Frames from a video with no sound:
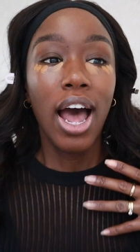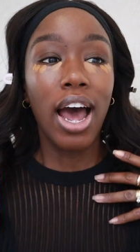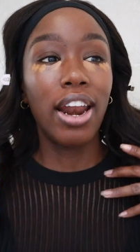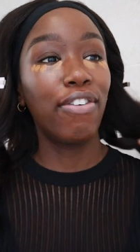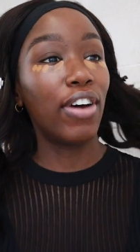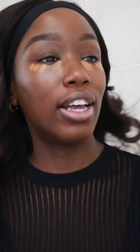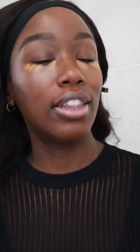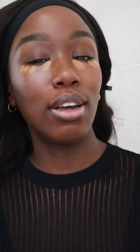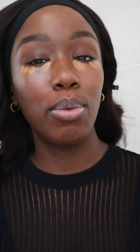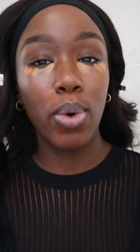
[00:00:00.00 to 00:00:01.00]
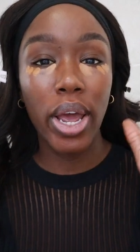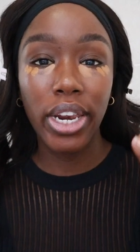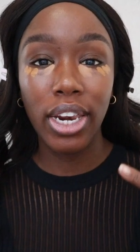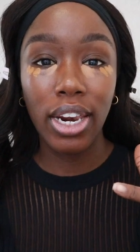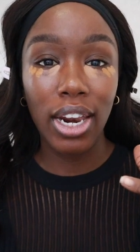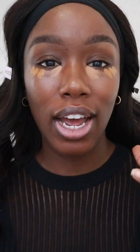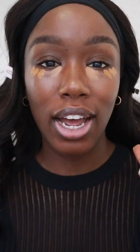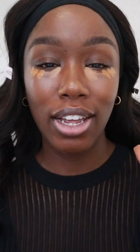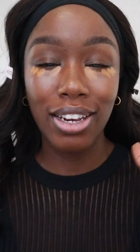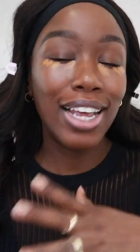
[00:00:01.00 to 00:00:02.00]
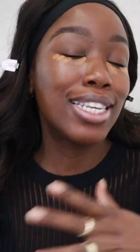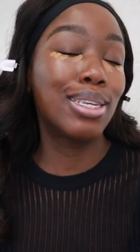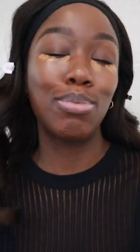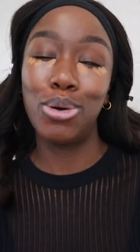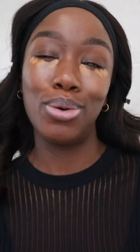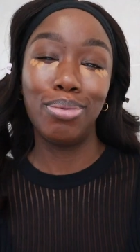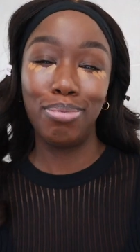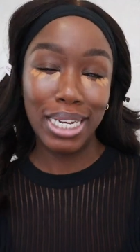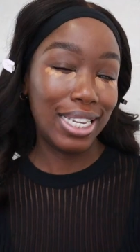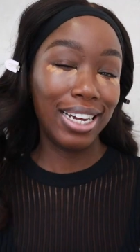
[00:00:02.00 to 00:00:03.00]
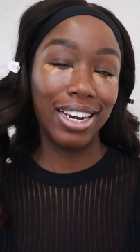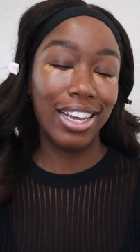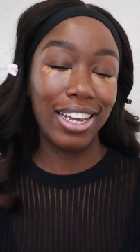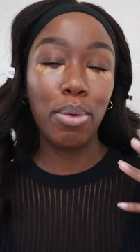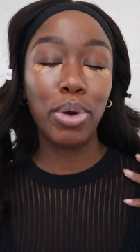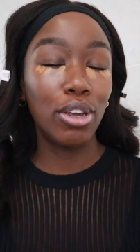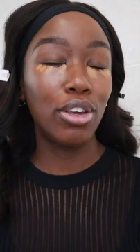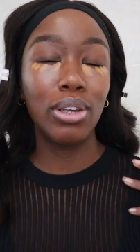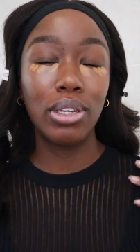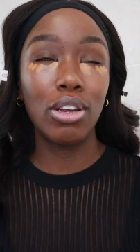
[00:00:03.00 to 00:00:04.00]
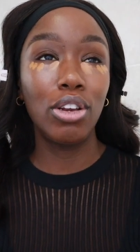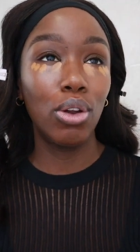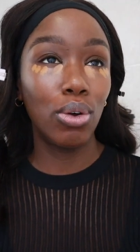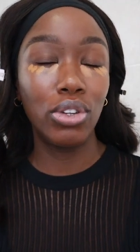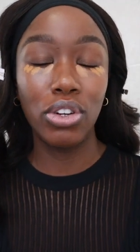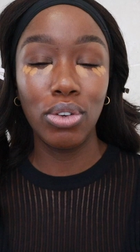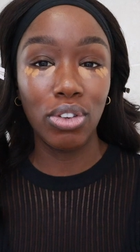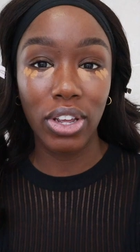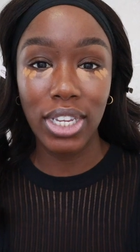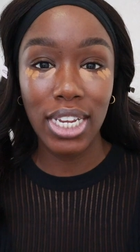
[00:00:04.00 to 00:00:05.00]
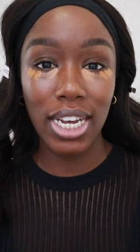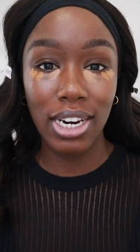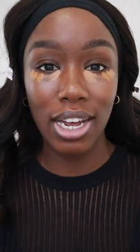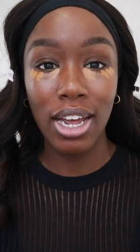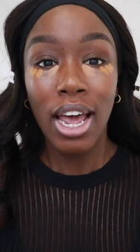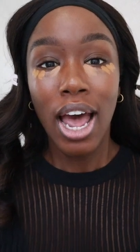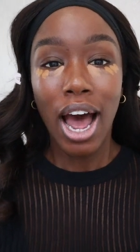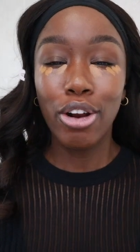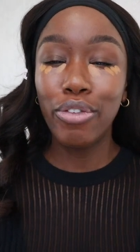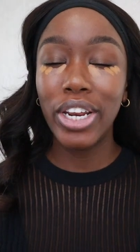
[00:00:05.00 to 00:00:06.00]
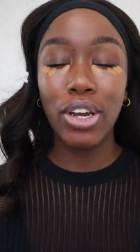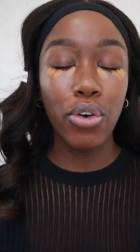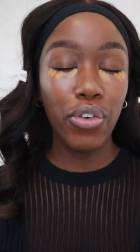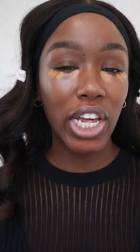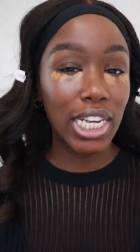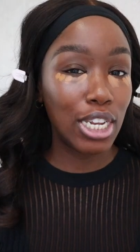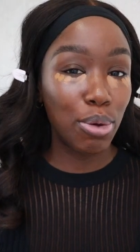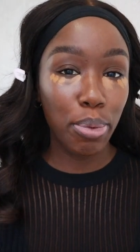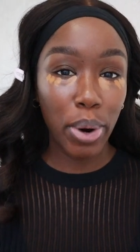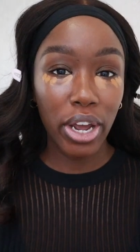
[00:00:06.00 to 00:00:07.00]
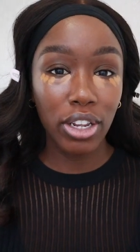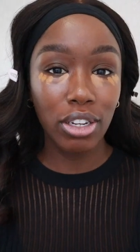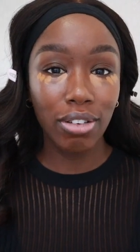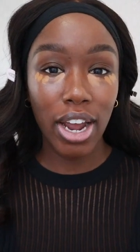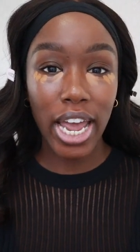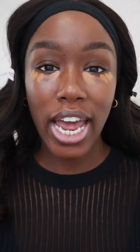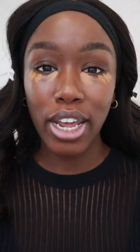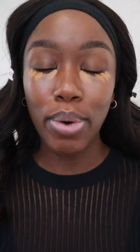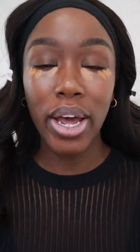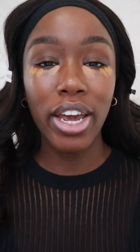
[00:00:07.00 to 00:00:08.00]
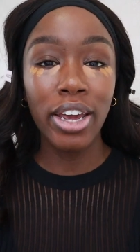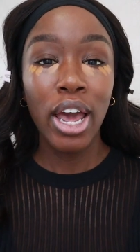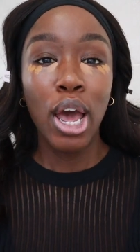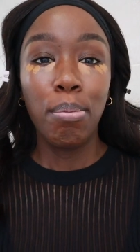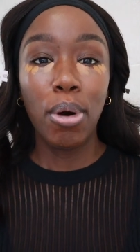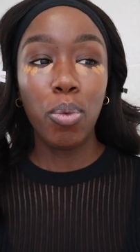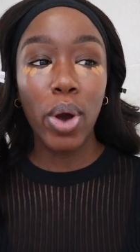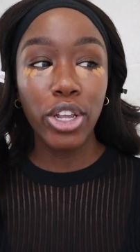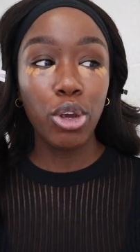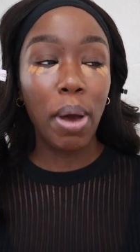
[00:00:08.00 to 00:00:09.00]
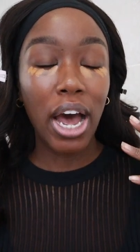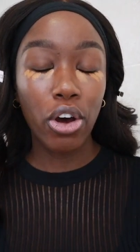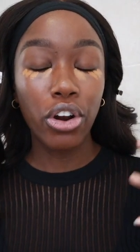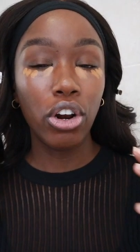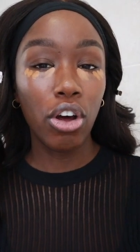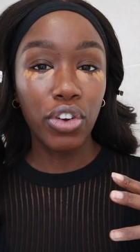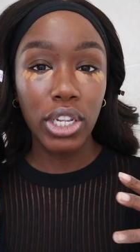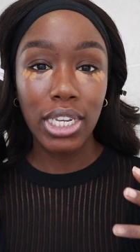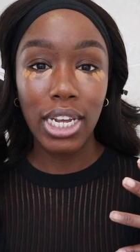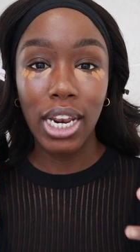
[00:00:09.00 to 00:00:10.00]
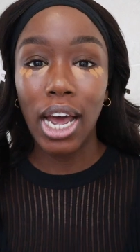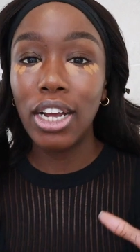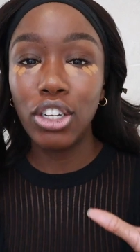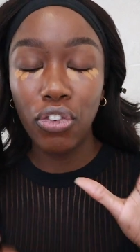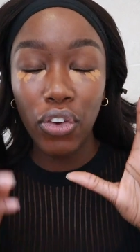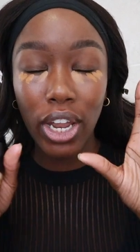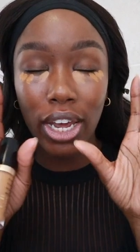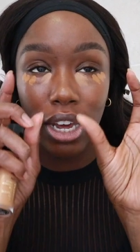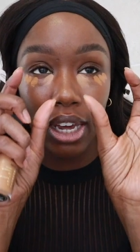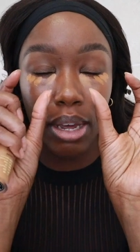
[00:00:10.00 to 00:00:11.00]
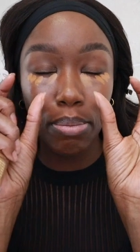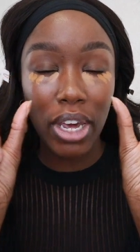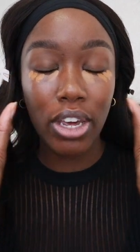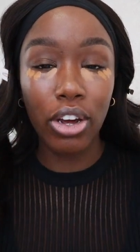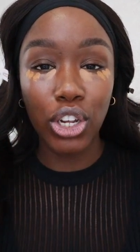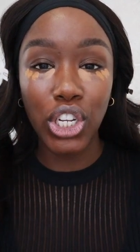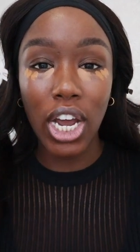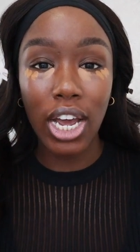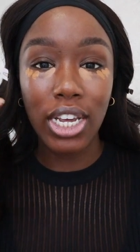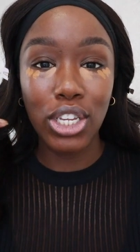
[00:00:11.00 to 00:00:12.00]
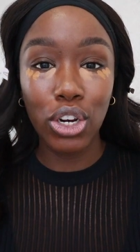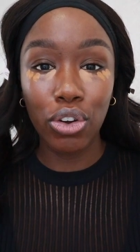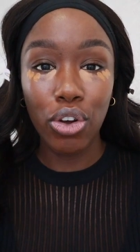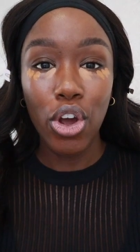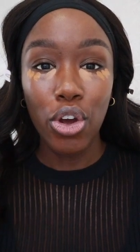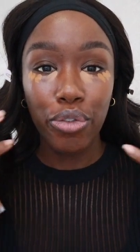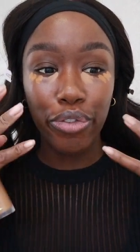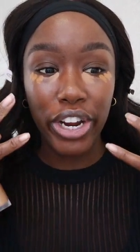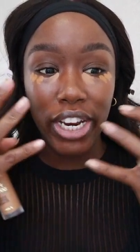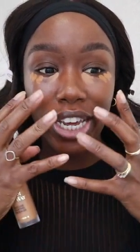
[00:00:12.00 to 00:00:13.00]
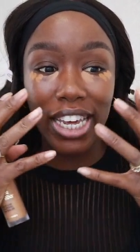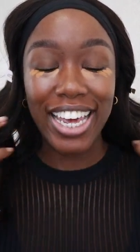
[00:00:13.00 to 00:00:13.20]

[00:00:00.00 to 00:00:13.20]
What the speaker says: And I find that when less is more, basically. And when you use loads and loads of concealer, I don't really go for that super bright under eye anyway, but when you pack on a lot of concealer, I just feel like it can make your under eyes look really